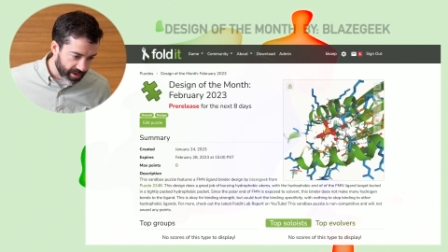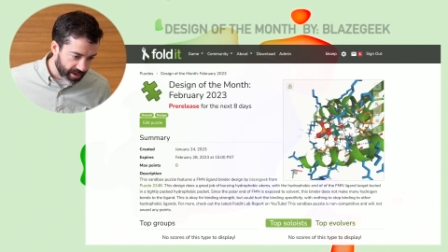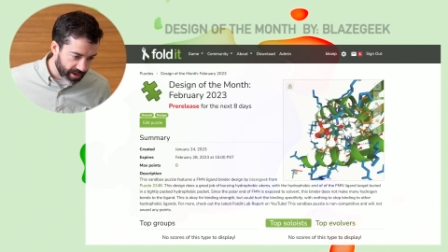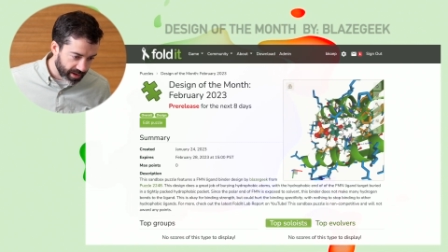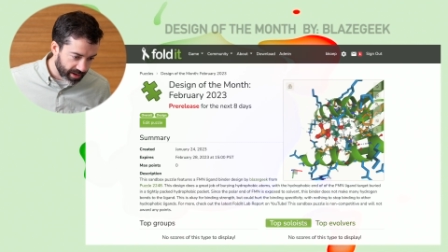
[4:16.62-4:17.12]

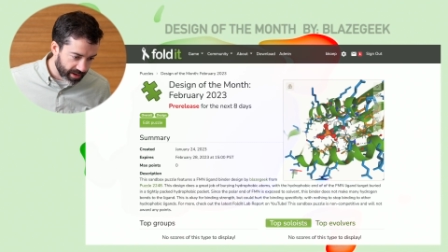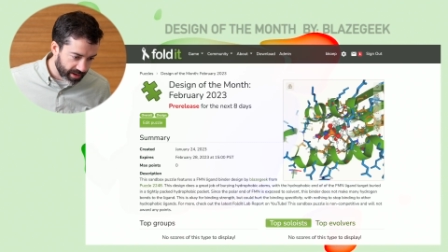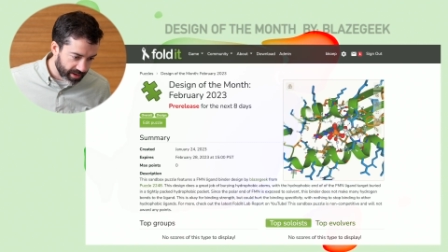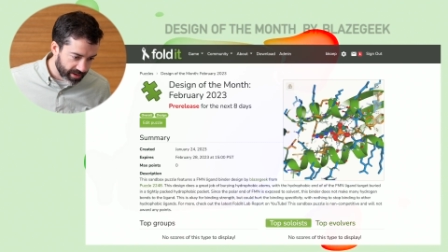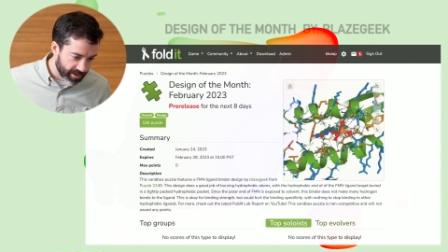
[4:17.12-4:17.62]

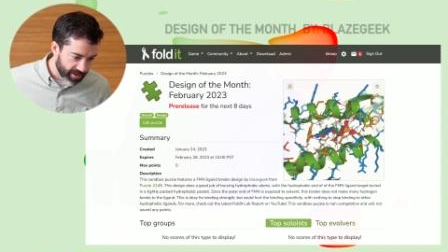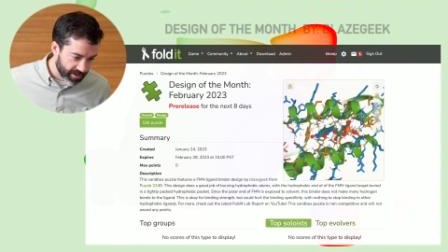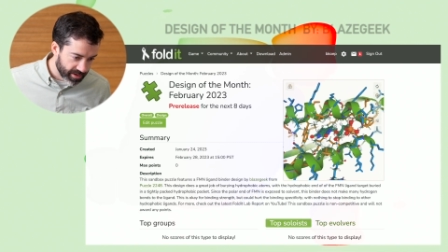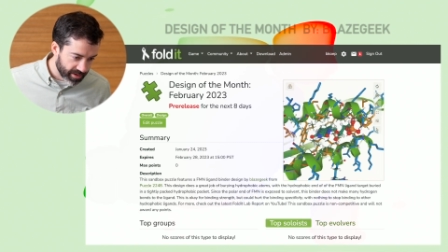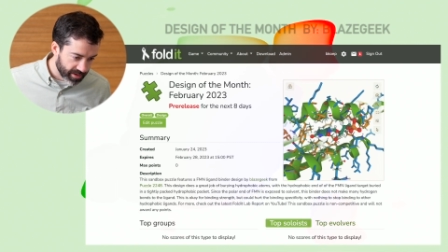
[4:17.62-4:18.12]
and
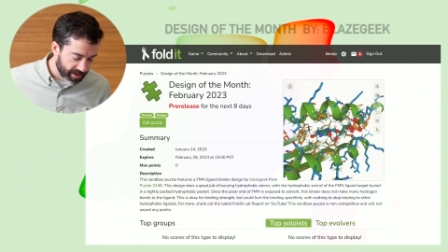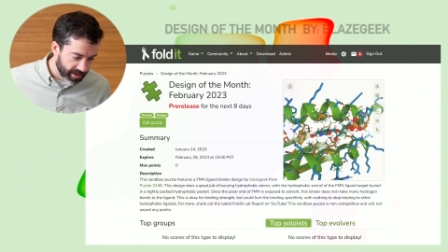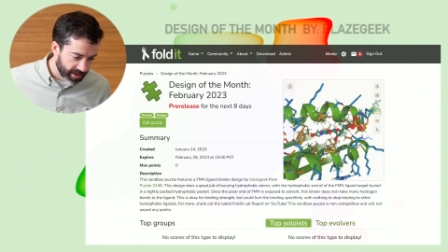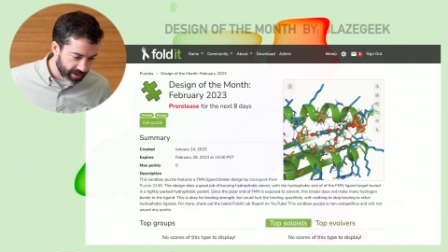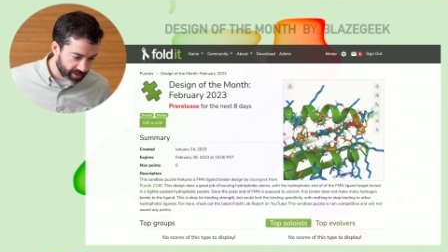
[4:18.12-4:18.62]

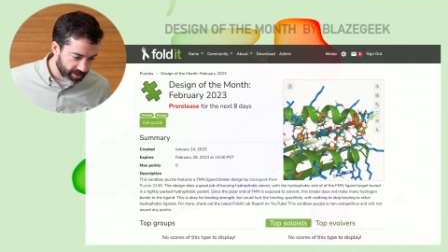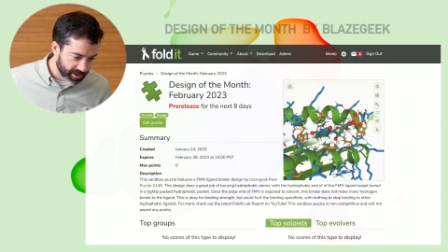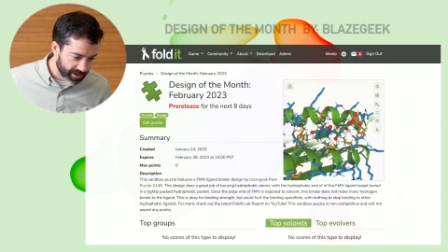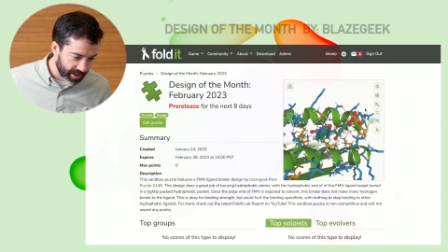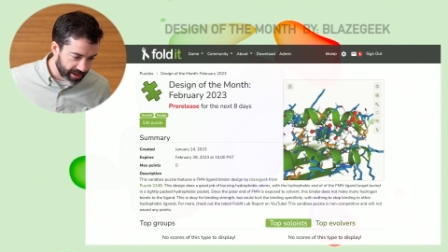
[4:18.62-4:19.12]
it
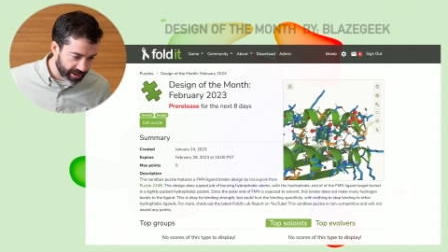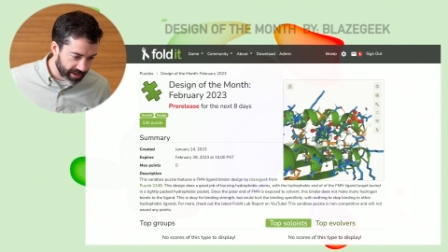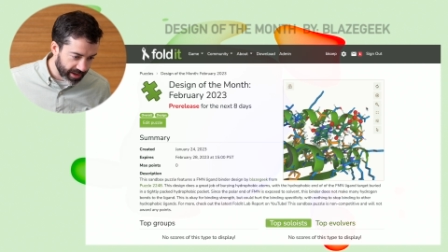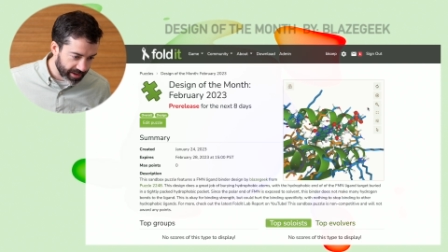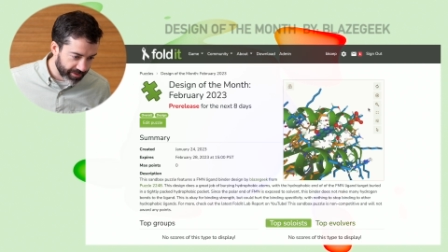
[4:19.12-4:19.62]
looks like
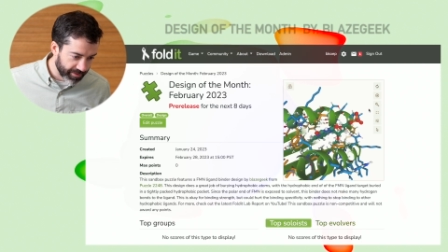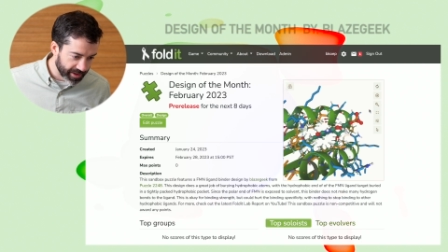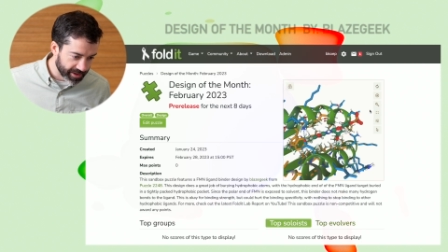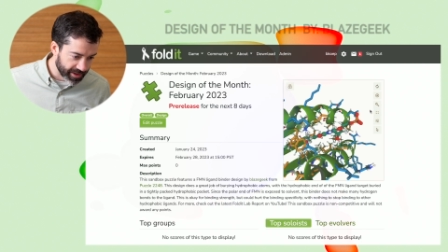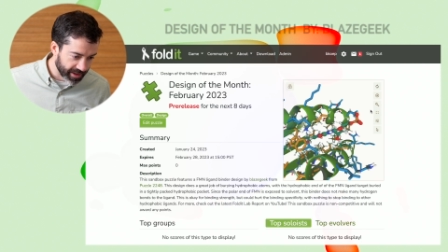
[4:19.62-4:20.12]
it
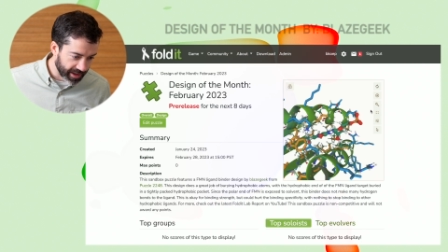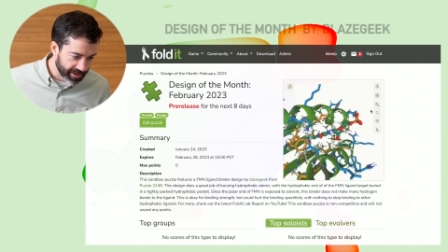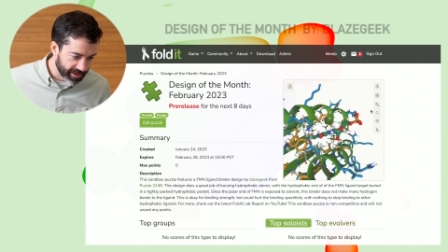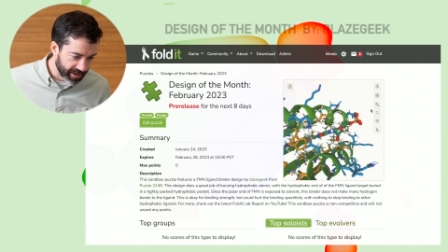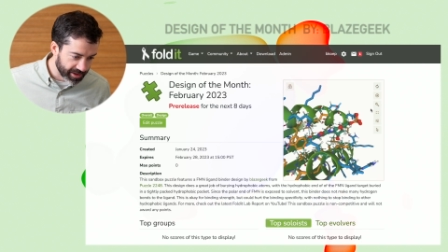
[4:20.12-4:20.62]
fits
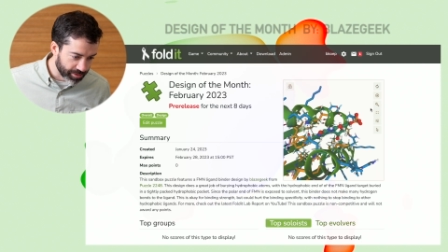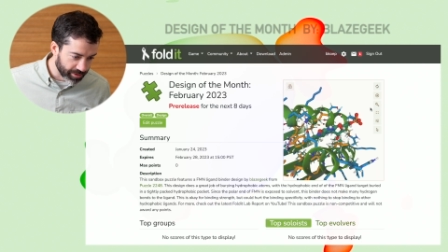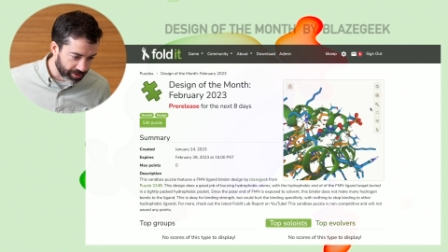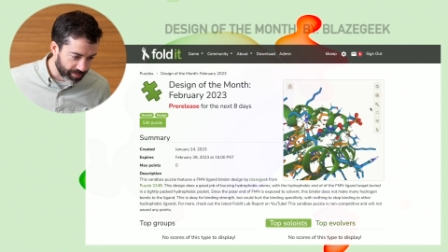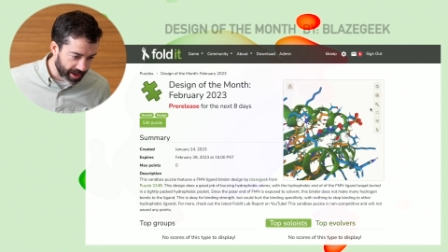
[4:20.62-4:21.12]
nicely into a
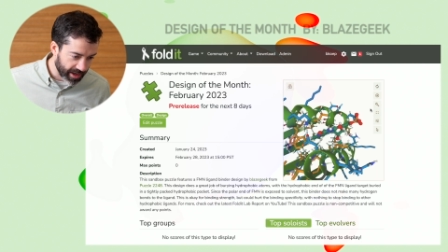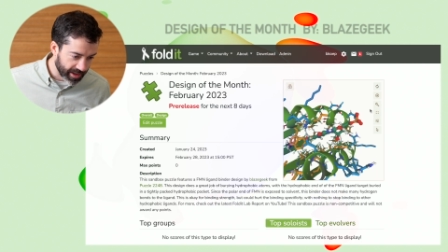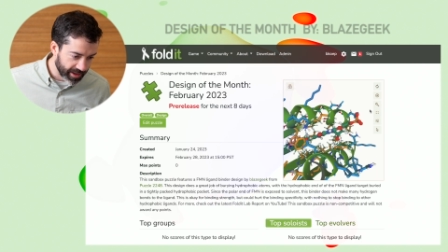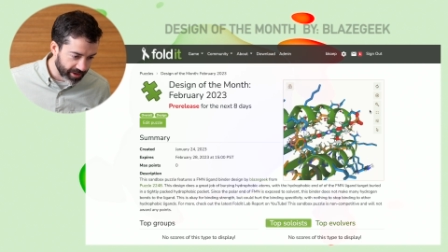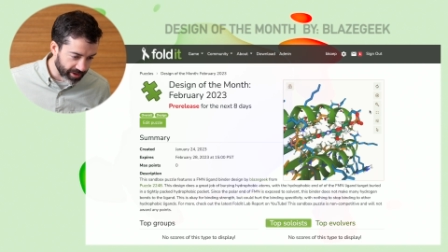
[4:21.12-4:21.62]
little
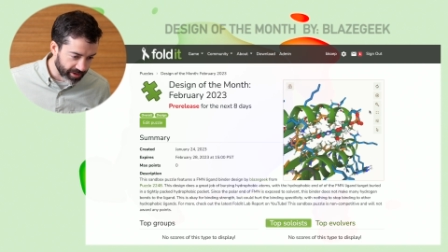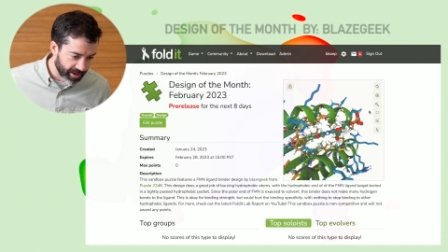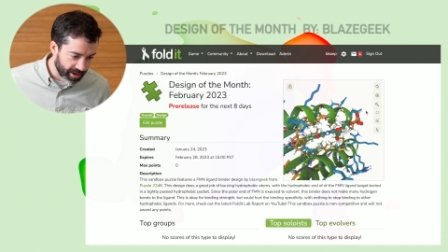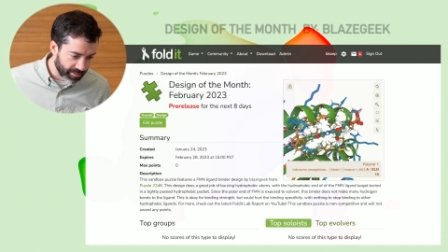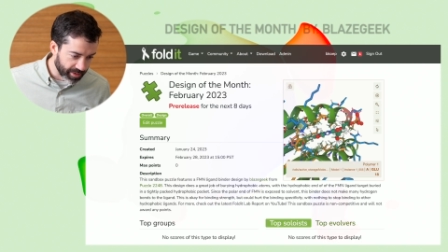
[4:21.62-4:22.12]
pocket here
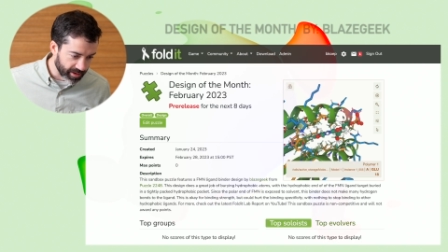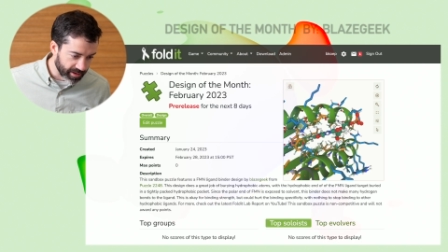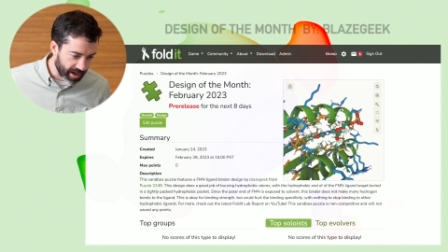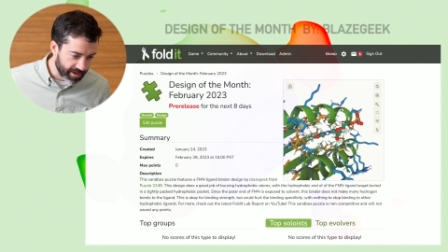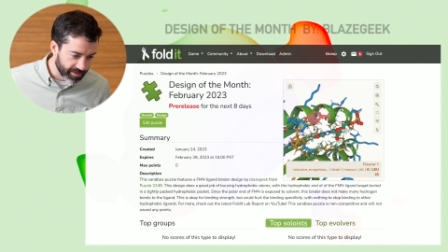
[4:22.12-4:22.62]
but a
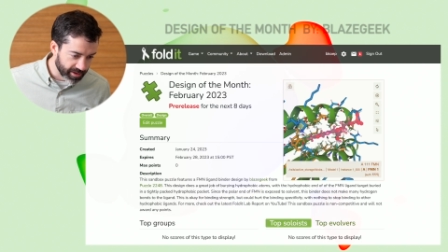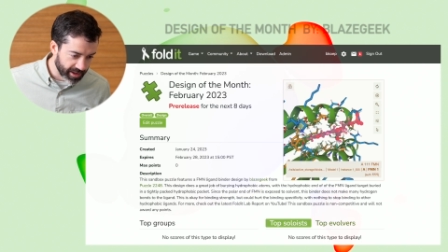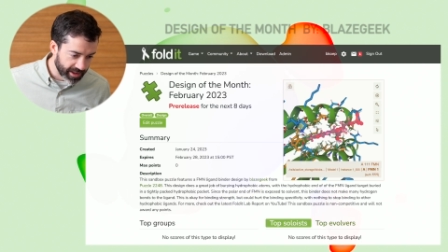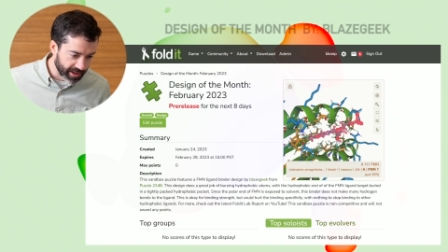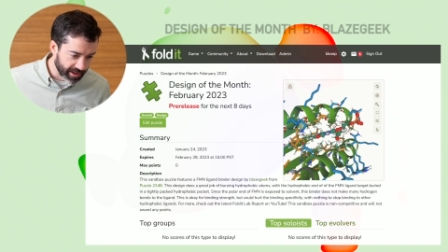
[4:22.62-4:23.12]
lot of the
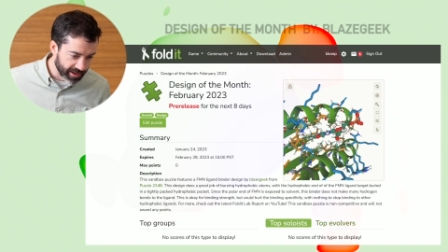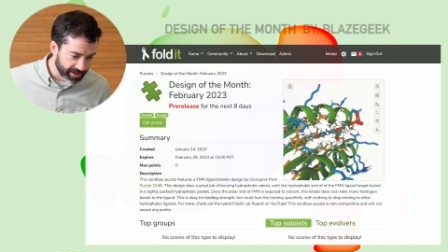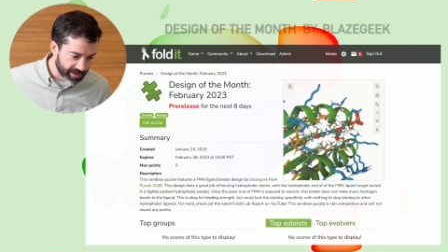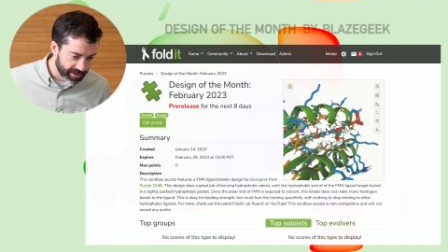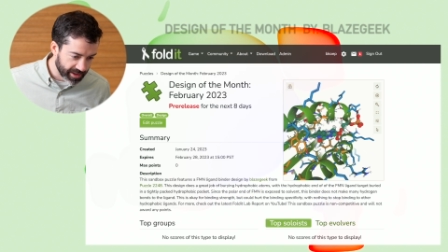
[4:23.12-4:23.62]
ligand is
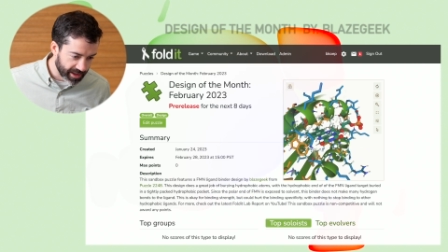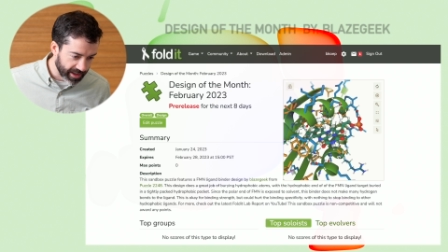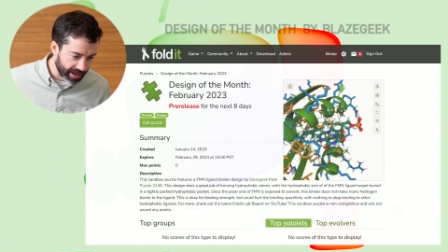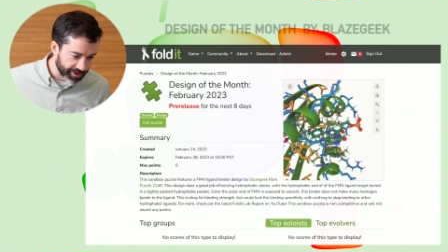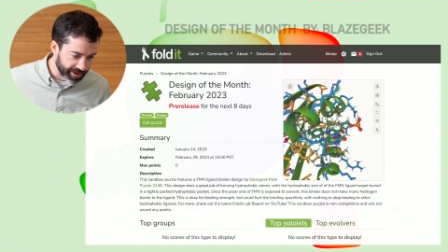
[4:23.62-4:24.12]

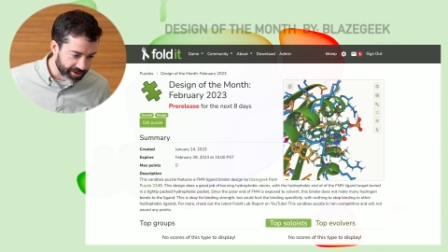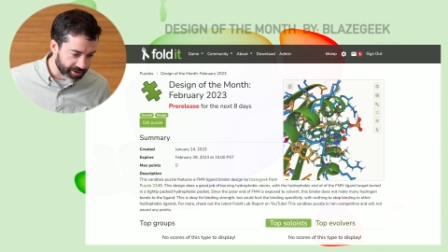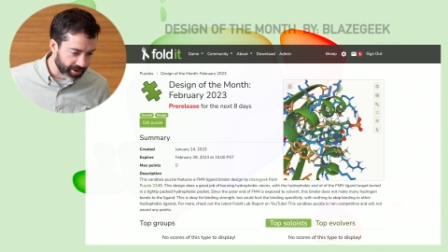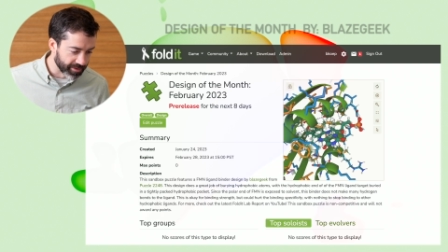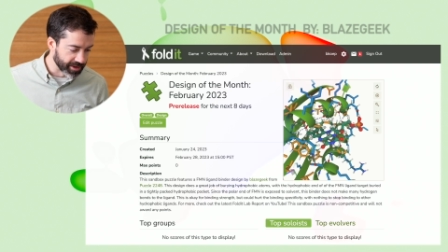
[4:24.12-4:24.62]
sticking out into
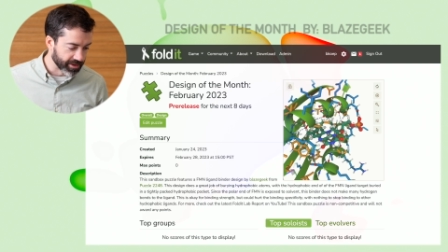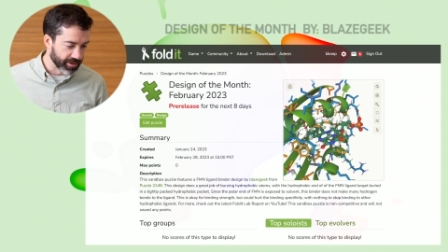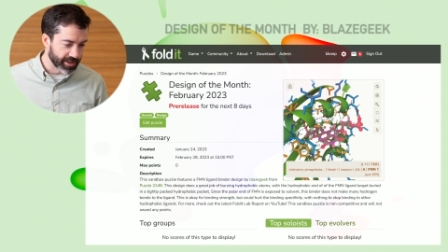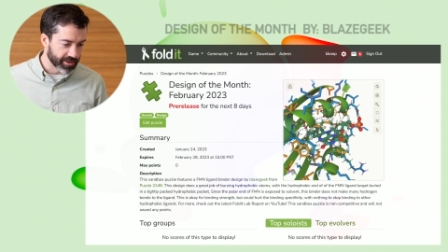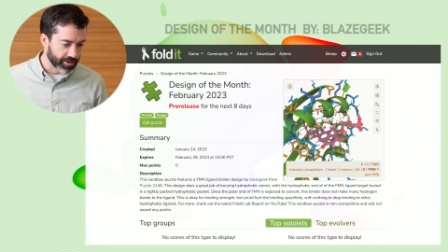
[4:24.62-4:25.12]
solvent. So
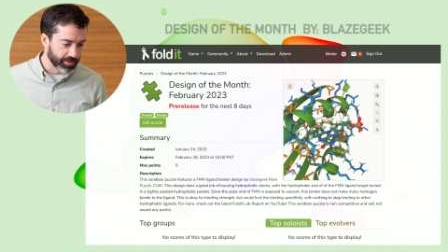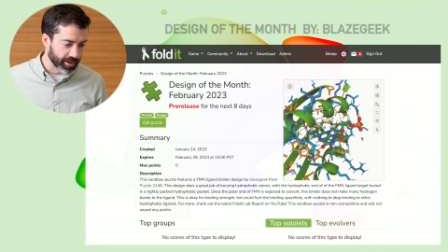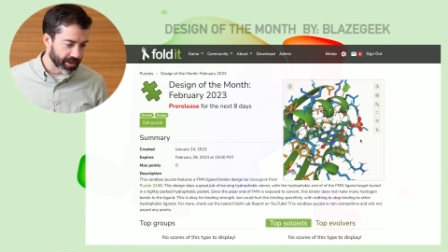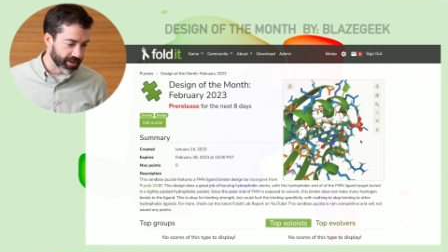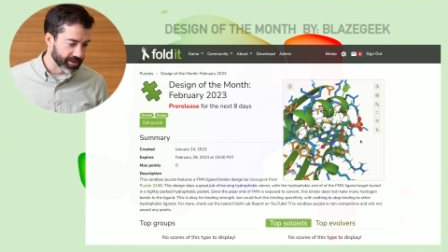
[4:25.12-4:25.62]
let's go
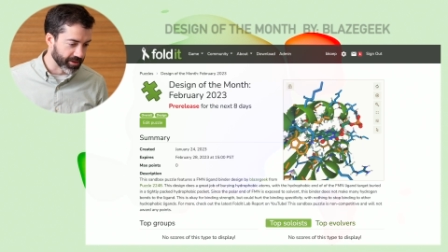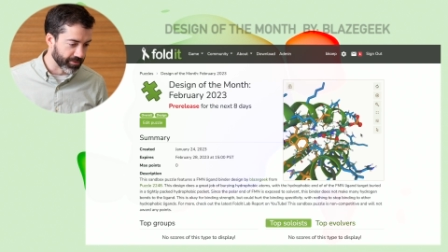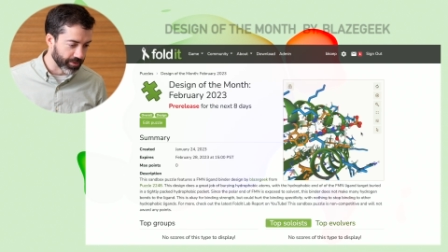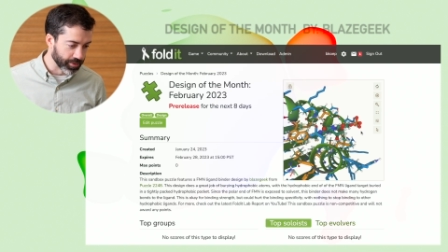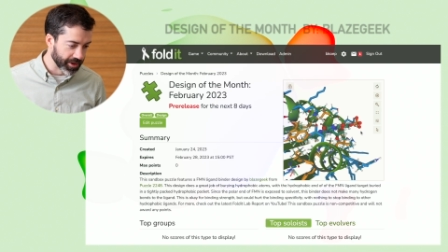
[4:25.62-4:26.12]
look at this and
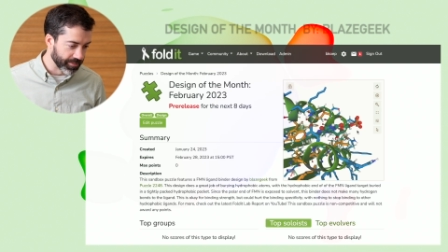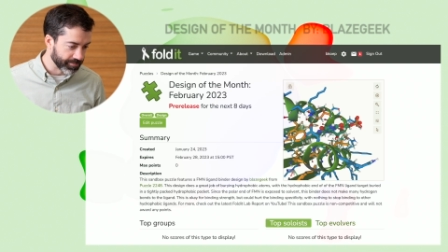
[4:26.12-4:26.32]
fold